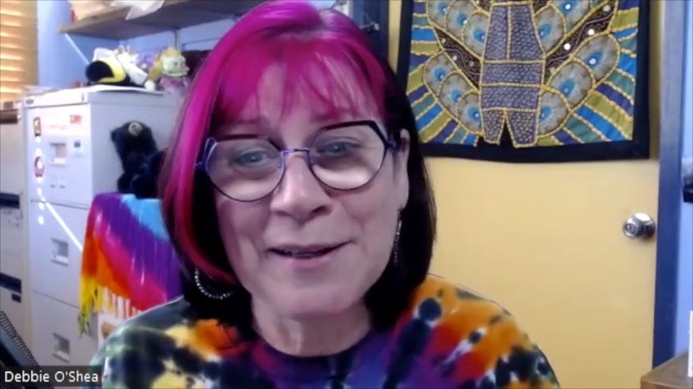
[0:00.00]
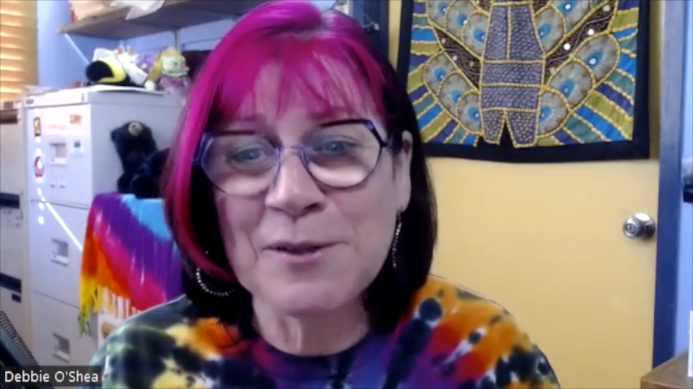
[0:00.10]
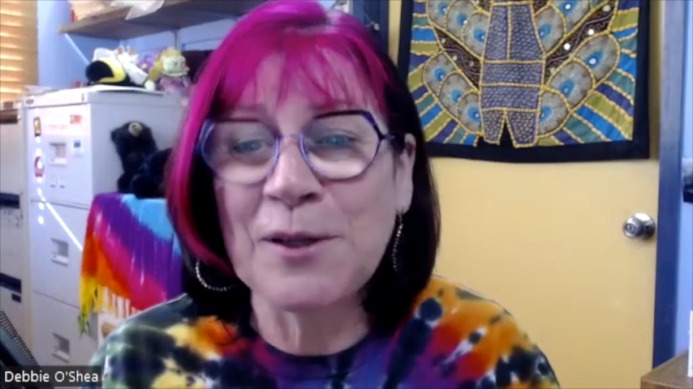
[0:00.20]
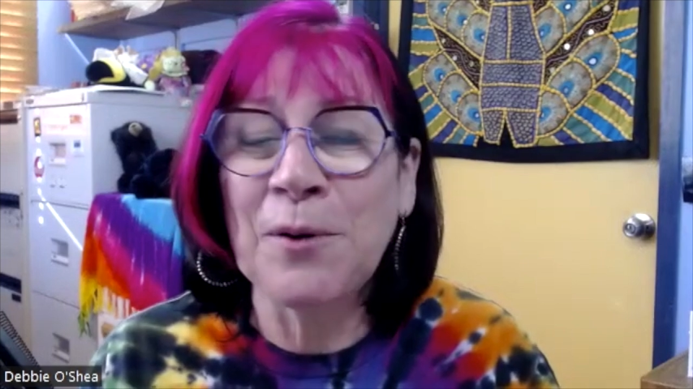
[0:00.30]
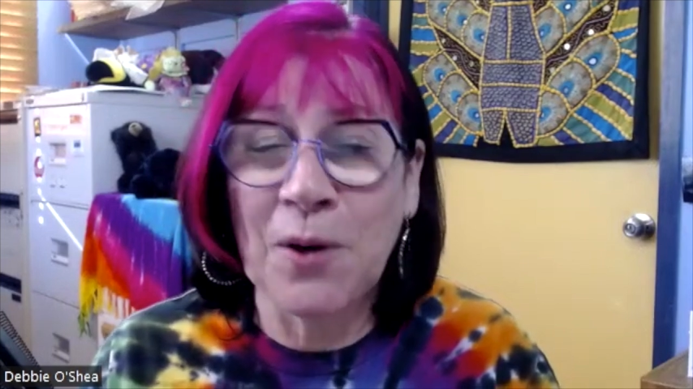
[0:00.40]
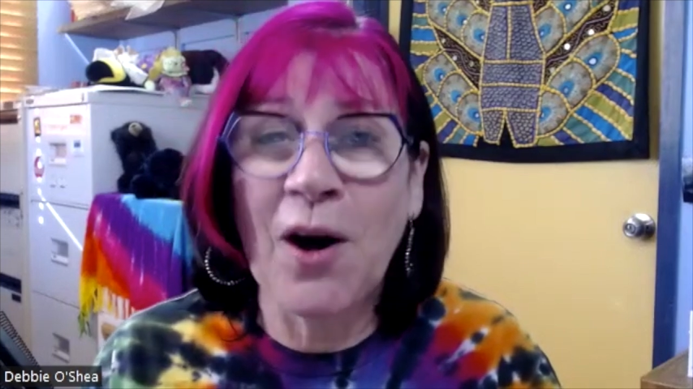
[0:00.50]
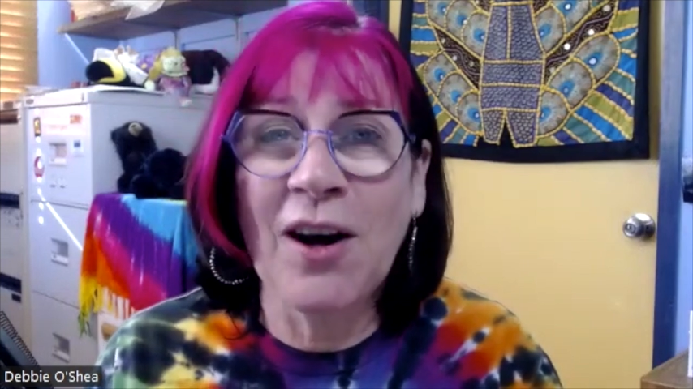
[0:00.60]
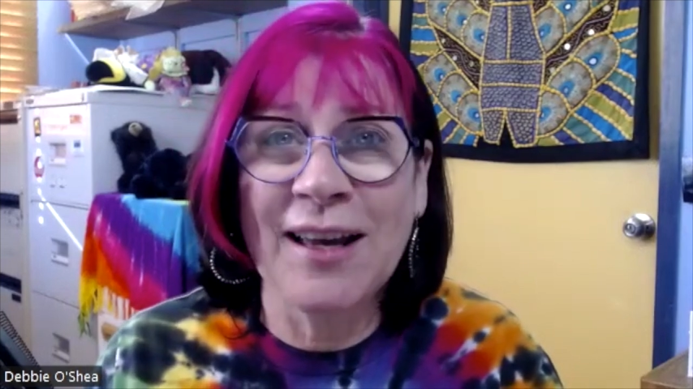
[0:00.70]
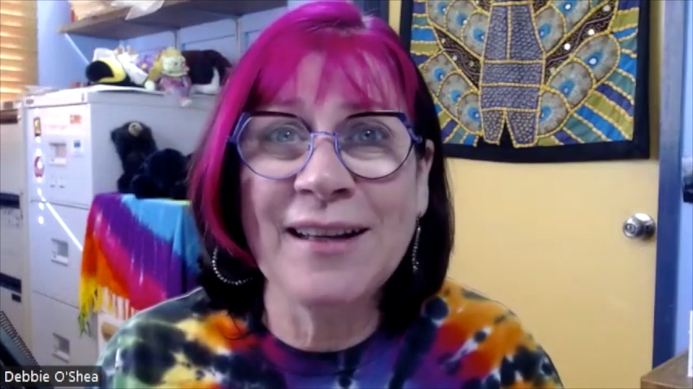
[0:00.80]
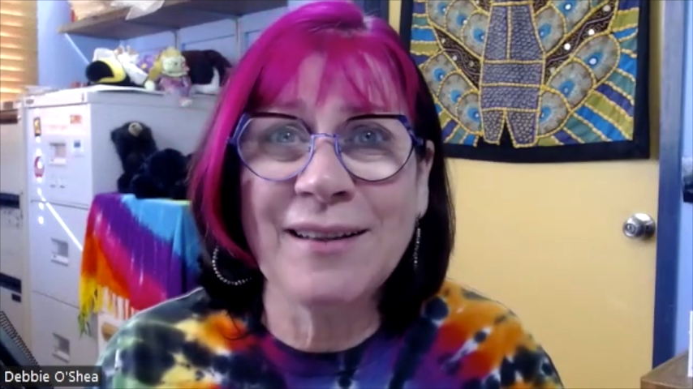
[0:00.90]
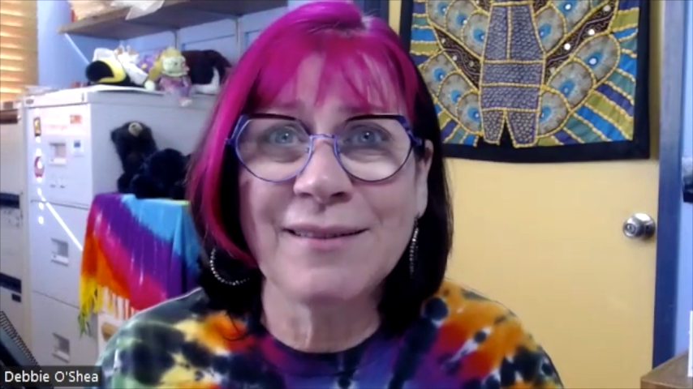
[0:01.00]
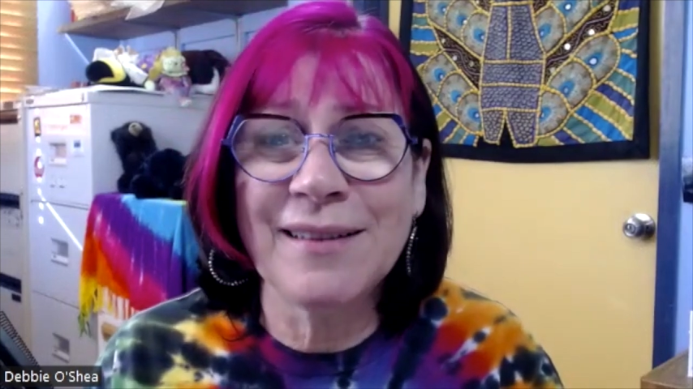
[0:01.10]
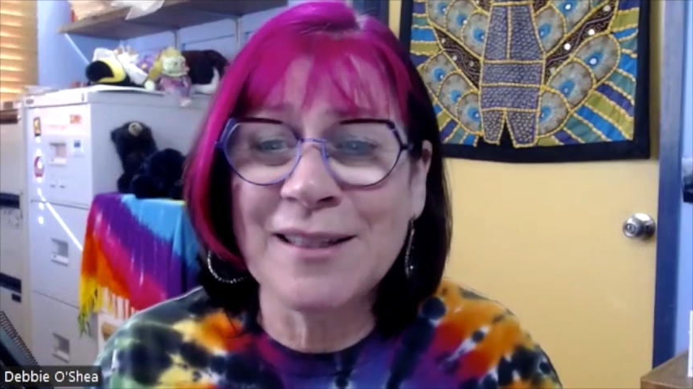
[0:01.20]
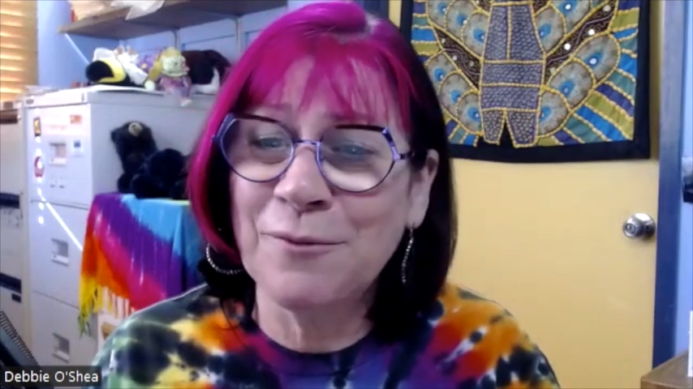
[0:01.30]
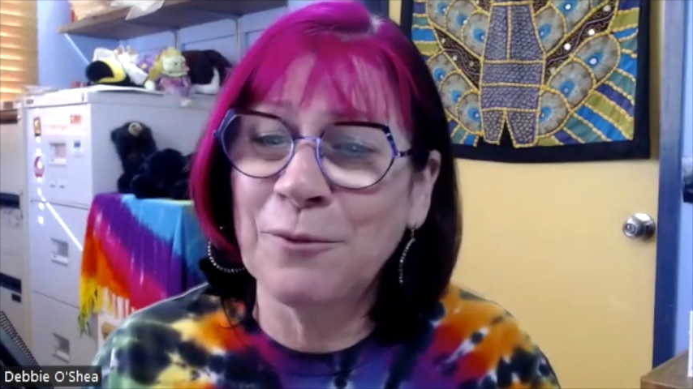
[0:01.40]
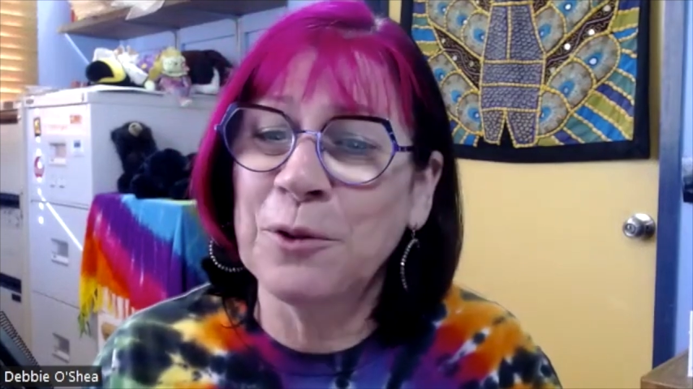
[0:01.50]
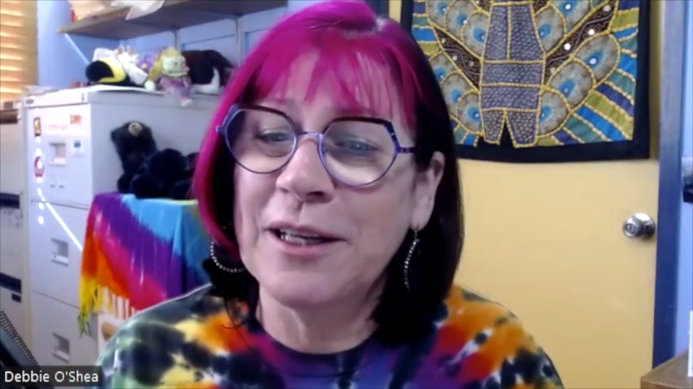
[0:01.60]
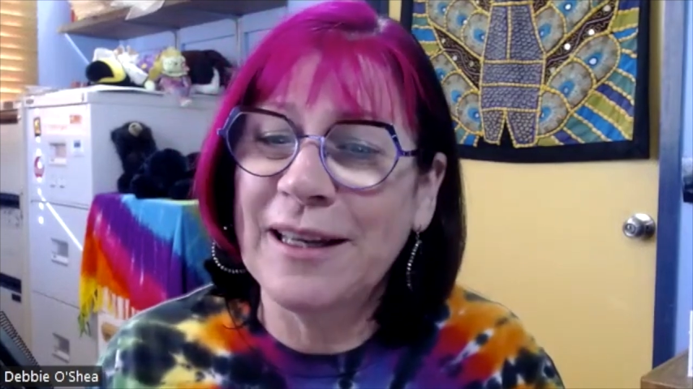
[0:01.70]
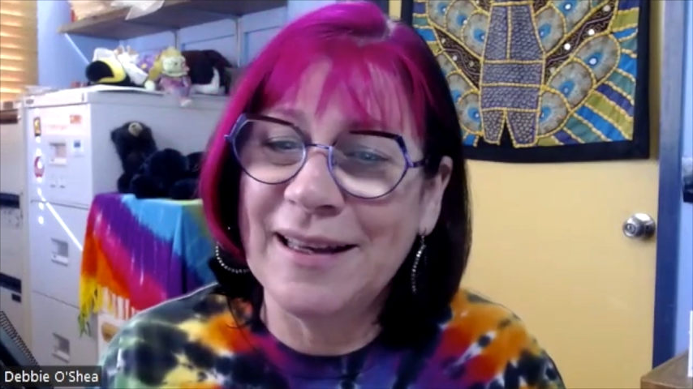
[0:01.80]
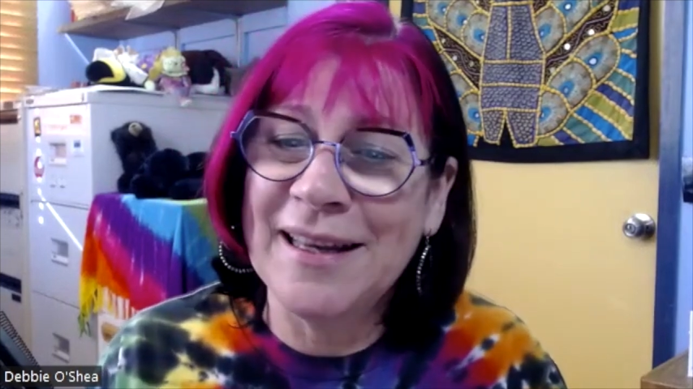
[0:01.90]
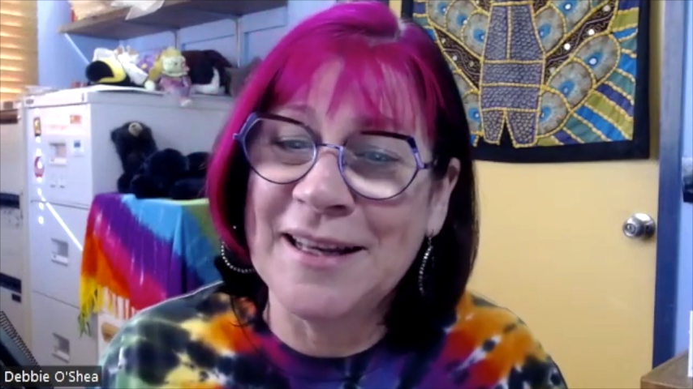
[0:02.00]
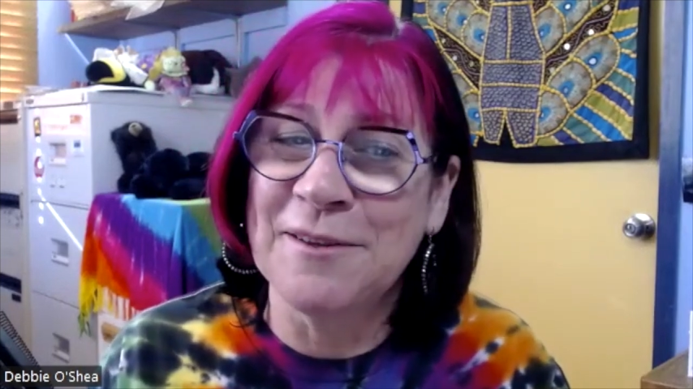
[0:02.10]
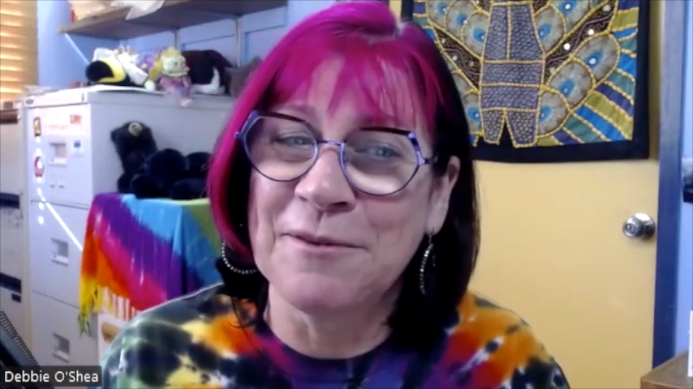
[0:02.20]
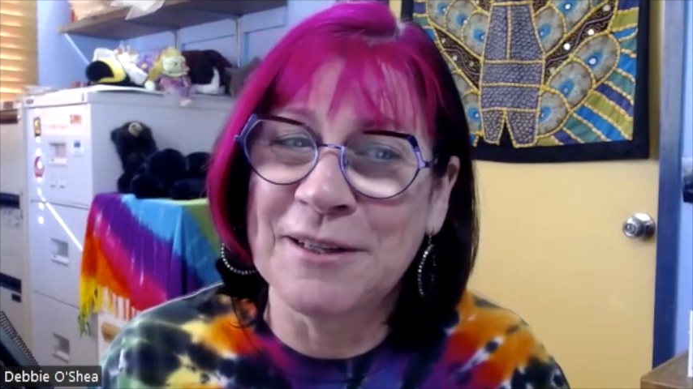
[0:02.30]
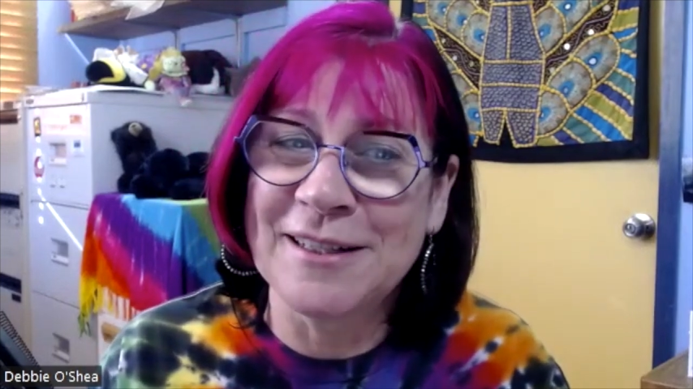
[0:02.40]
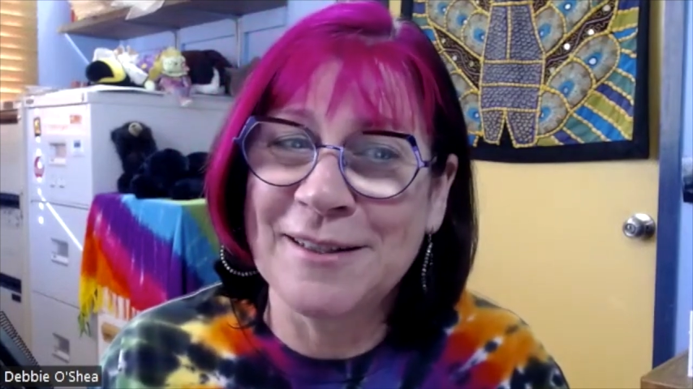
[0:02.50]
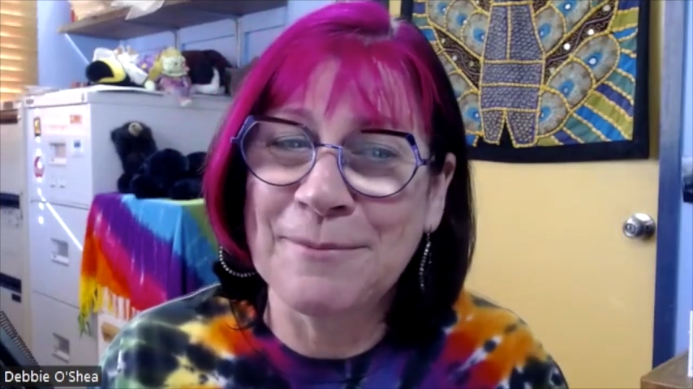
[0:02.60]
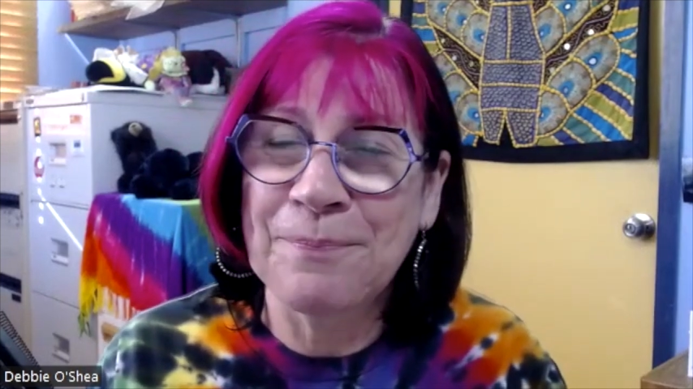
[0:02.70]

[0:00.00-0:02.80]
So I is for ignorant.